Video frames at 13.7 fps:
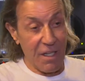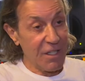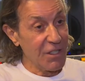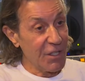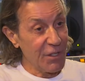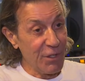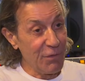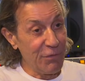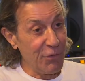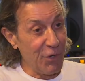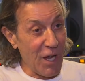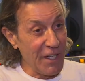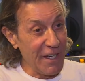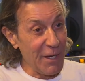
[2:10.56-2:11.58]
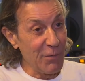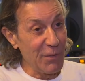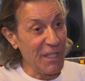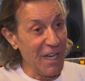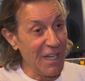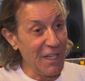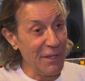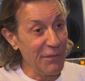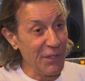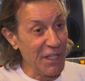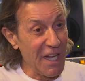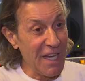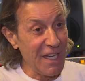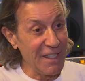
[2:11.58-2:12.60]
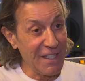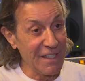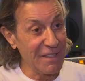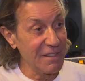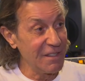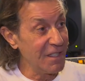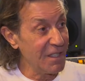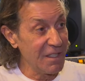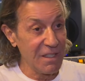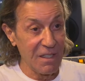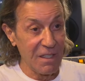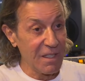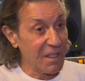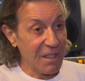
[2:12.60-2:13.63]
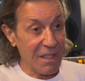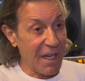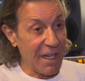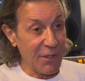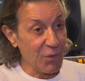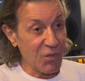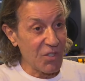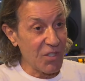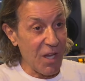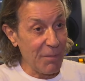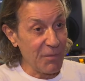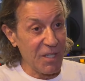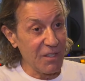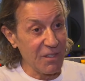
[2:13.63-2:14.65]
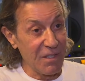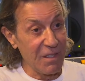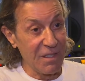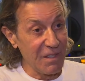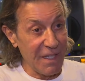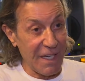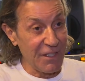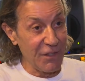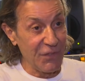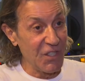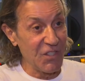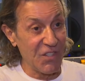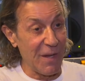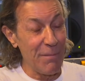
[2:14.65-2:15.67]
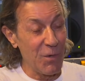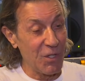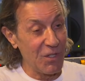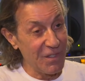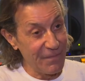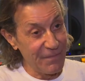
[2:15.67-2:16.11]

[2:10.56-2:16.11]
you know, Friday when I leave again, and I don't stop till the end of December.